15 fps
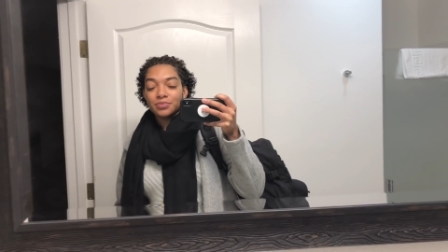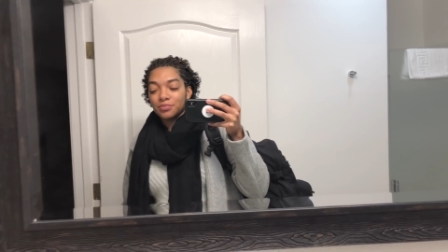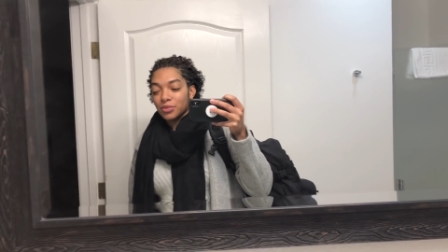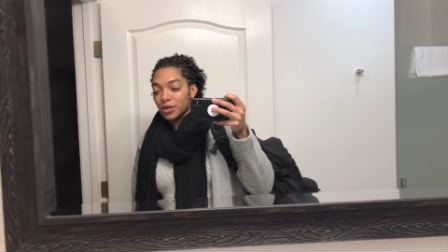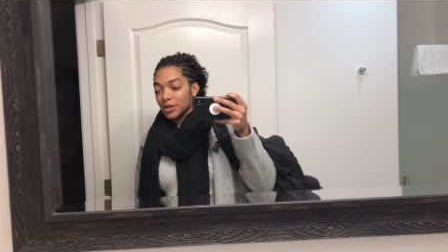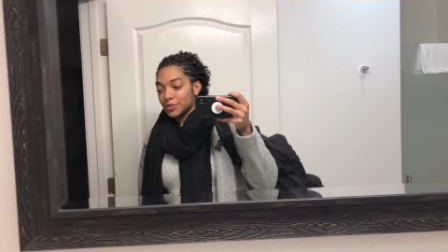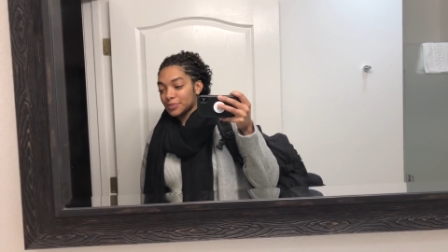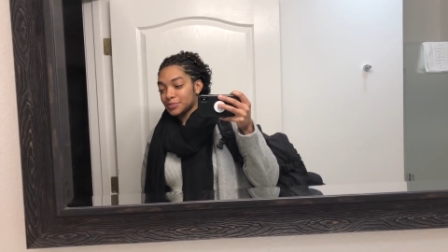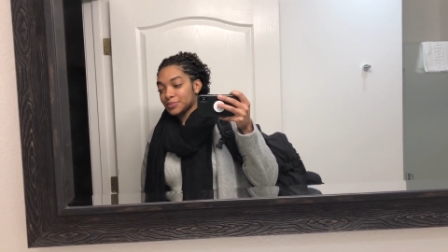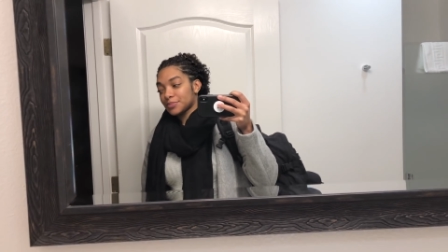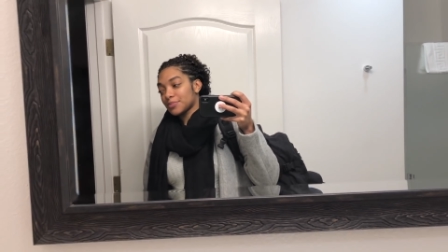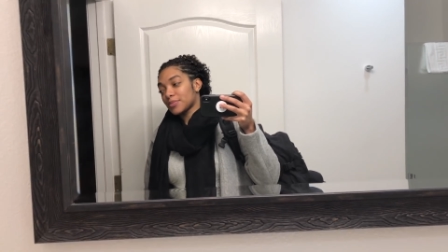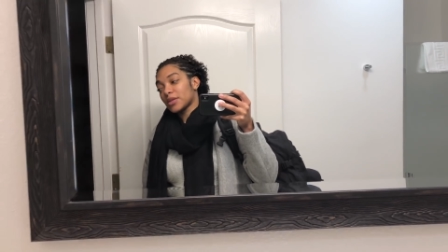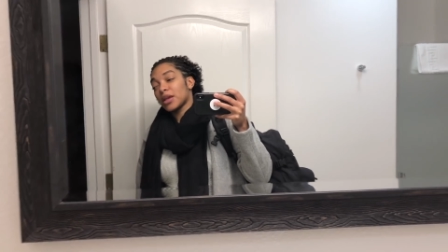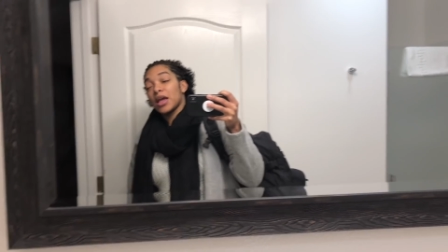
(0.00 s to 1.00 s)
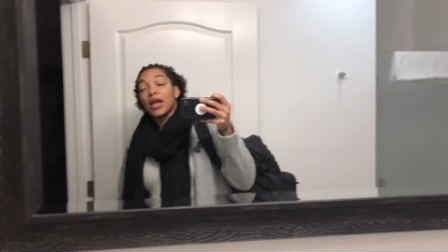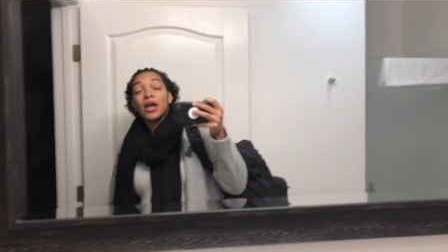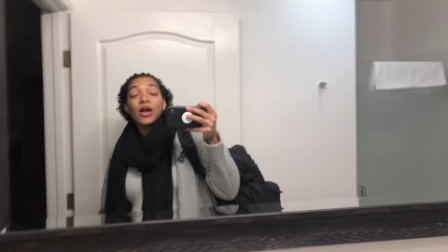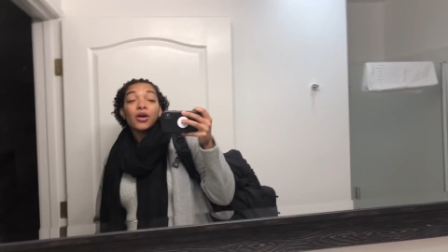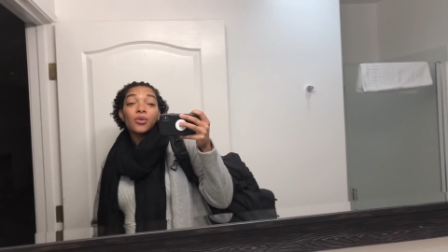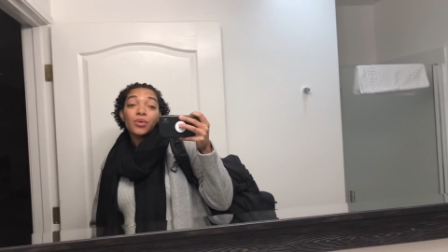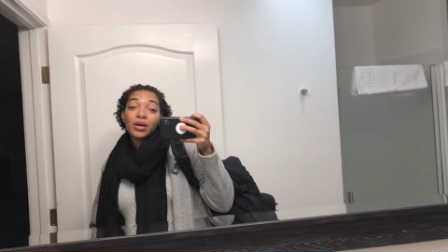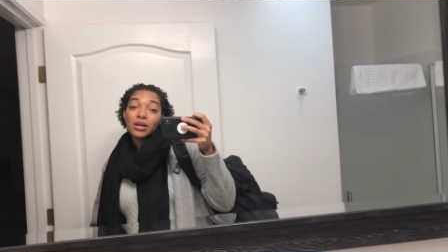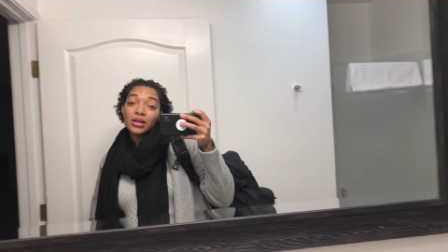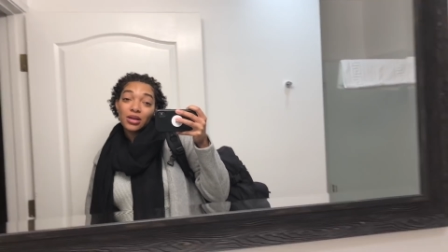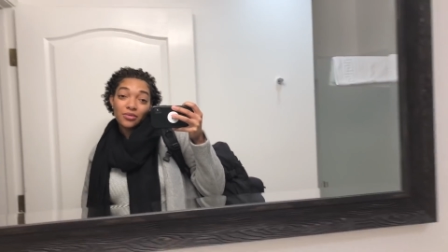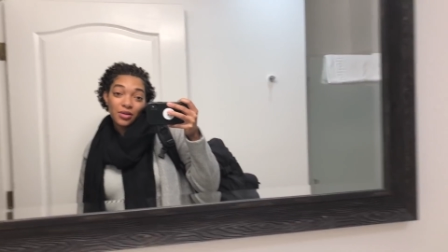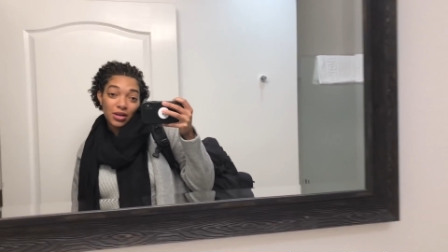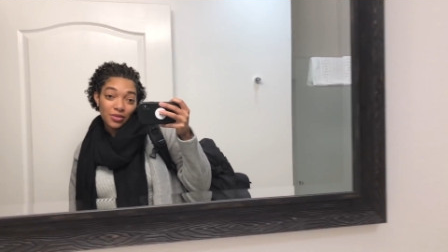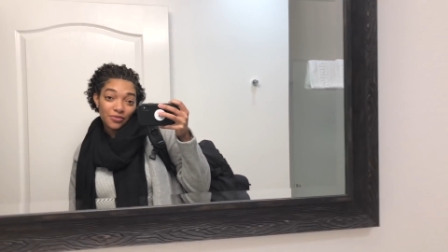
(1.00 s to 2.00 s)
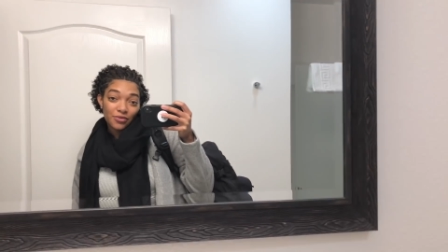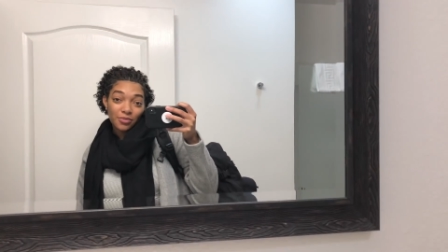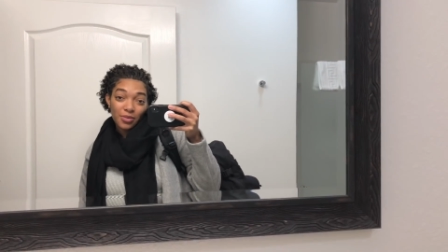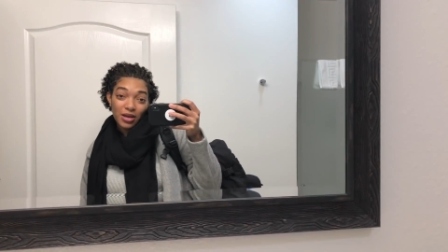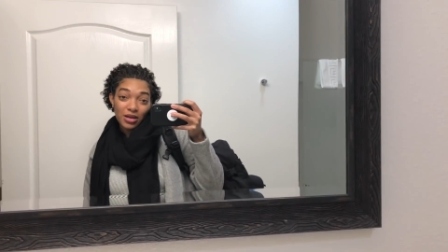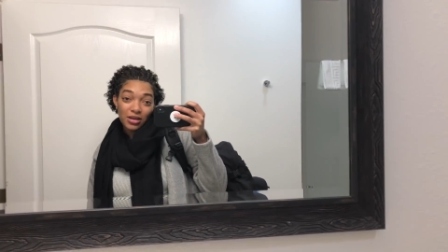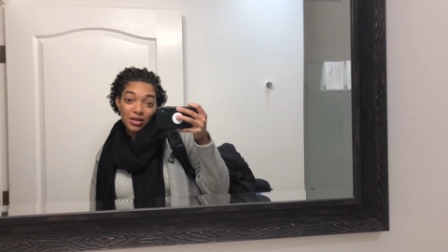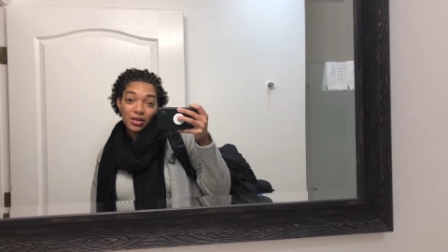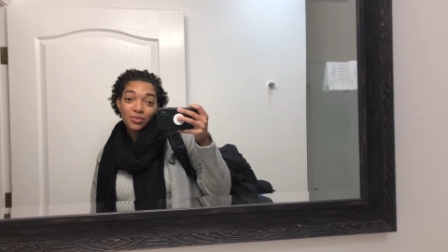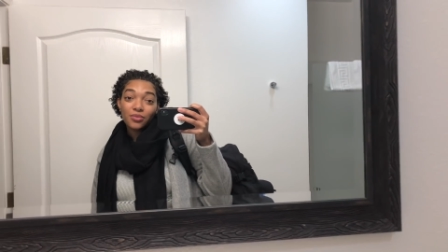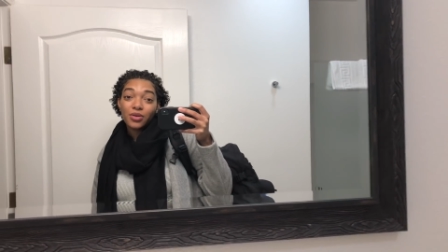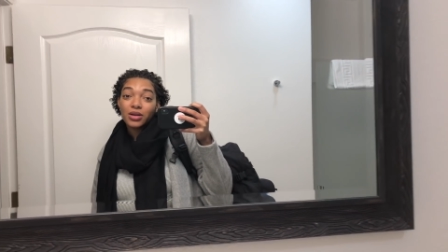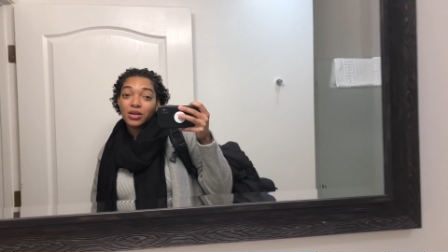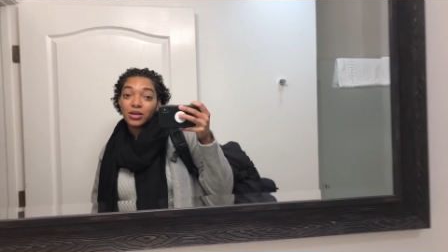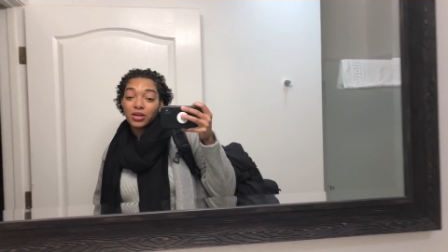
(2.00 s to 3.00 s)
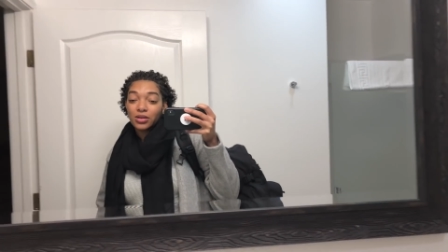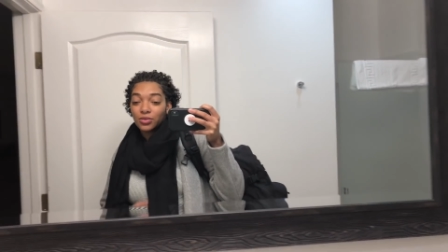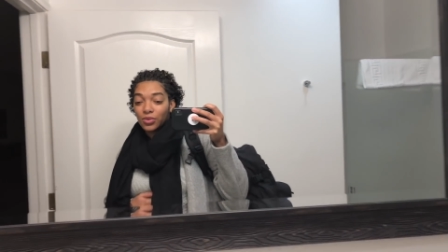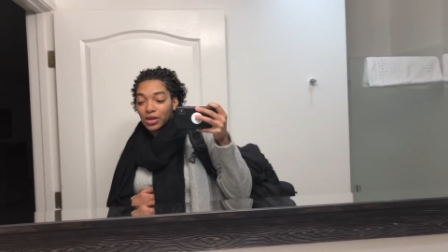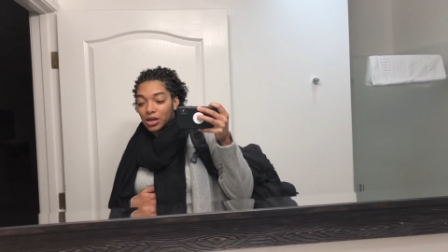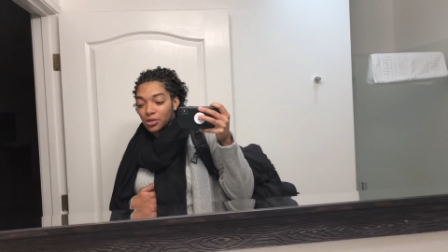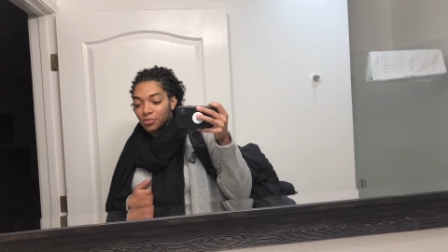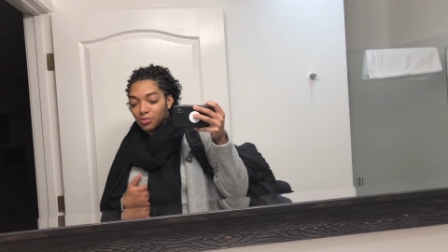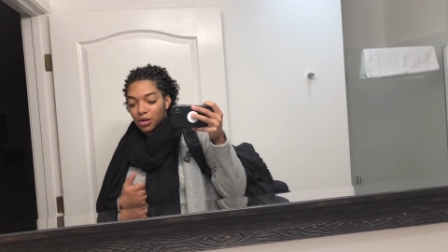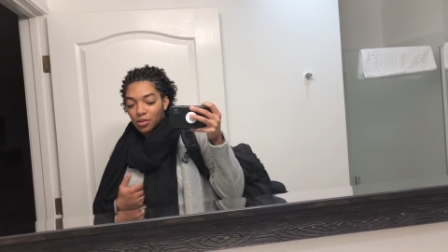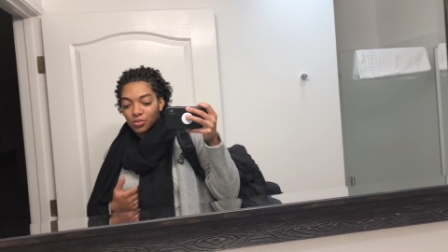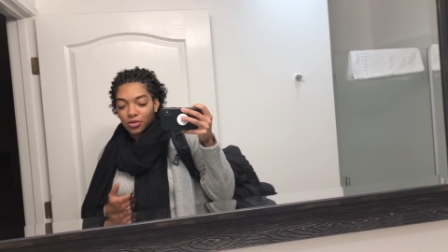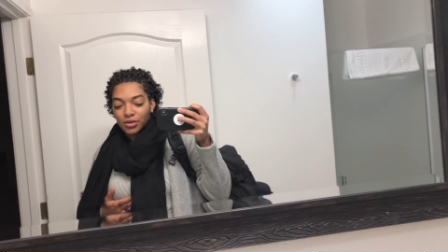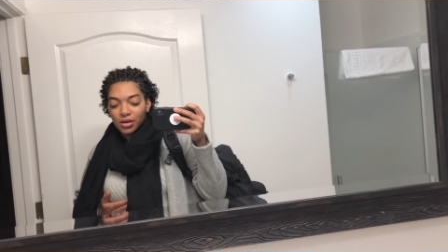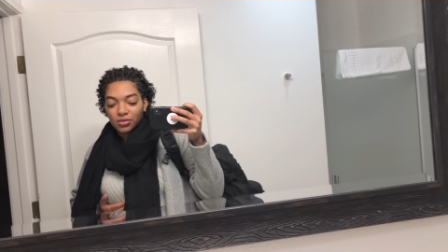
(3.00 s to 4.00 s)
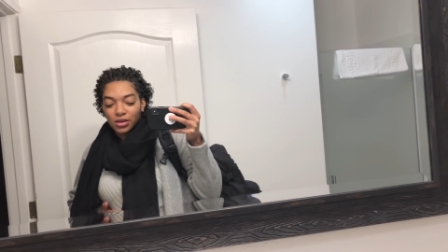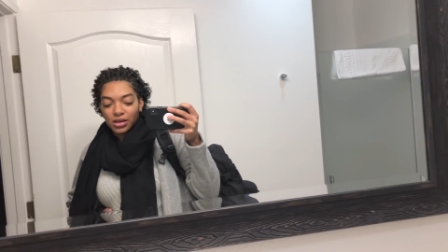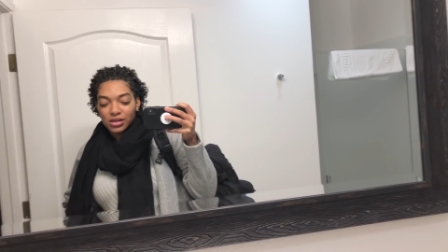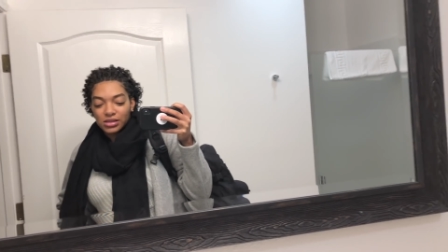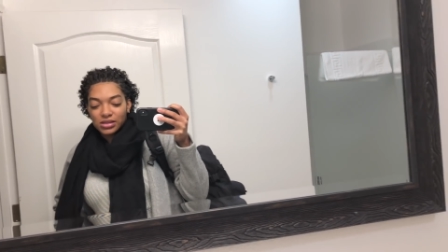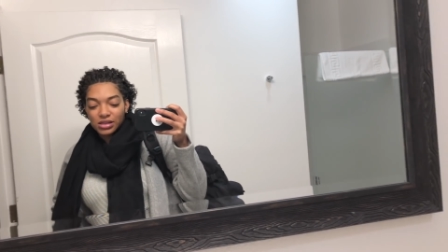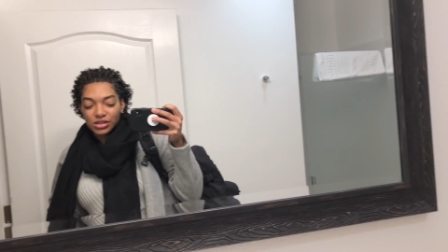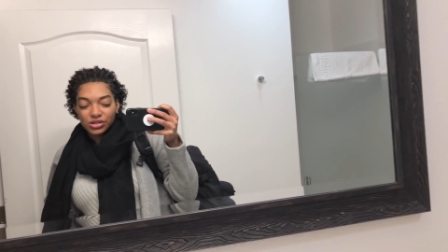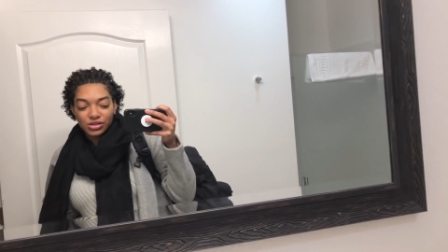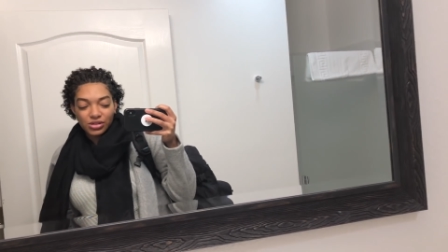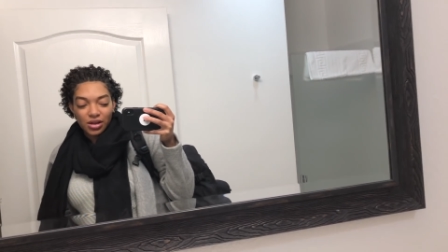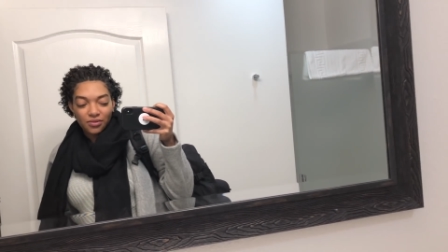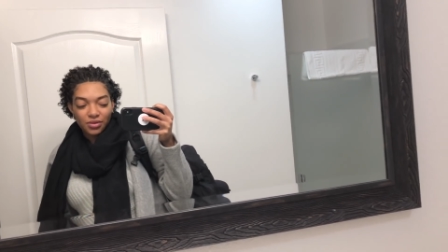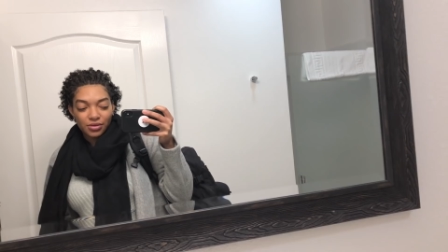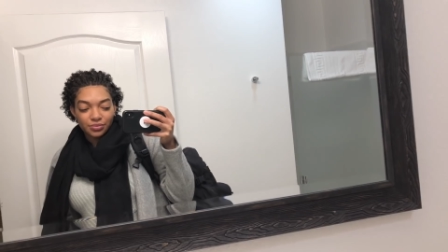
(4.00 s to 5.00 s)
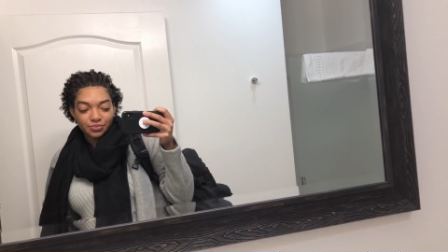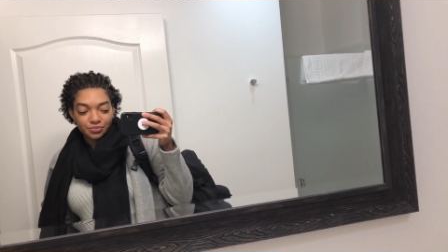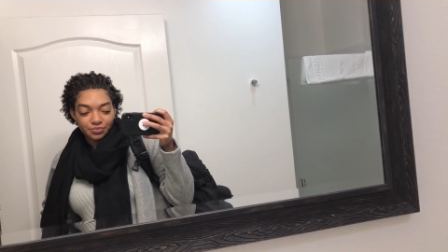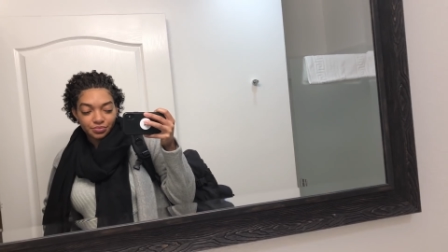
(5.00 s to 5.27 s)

But we're going to get ready for bed. We're going to wake up probably around like six or seven.